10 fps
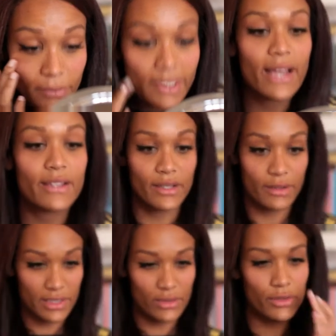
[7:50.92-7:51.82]
yeah, so
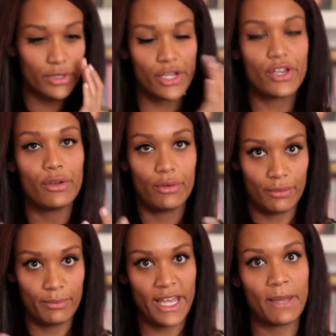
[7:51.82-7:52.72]
it's not too
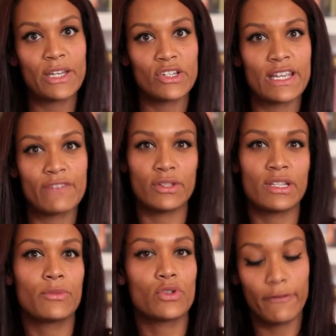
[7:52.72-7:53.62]
pink, but it just gives you
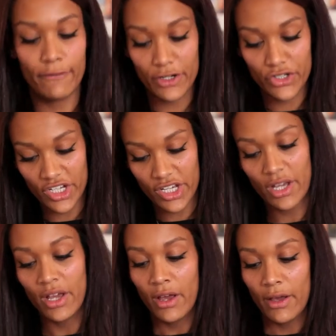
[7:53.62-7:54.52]
some sort of flush to your
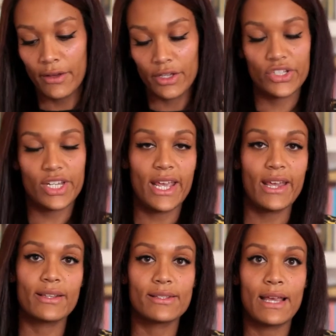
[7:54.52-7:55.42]

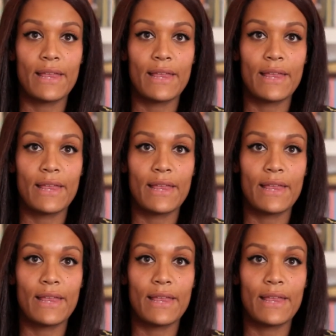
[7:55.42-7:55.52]
cheeks.